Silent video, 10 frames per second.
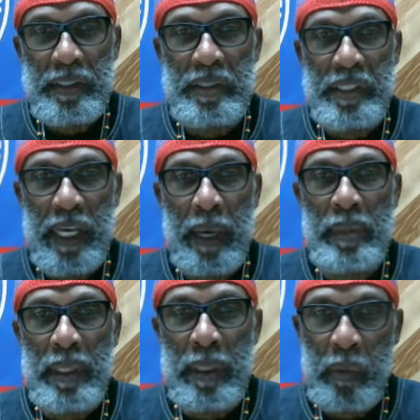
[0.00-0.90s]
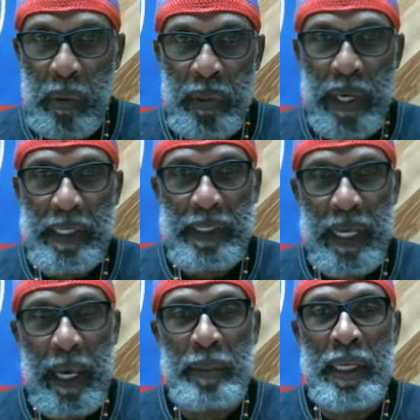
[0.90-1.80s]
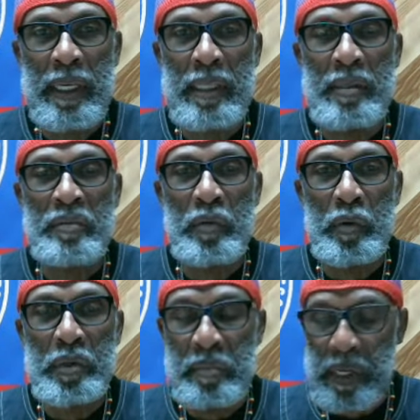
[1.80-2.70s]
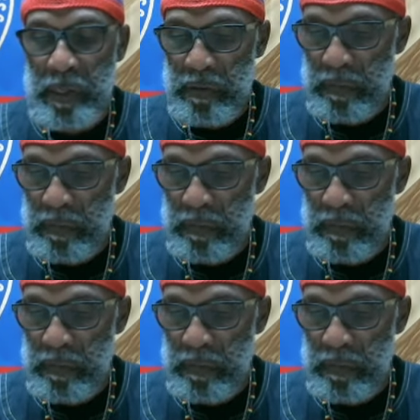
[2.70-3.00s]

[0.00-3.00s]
the time of the end. Well, we at the time of the end of the four dominions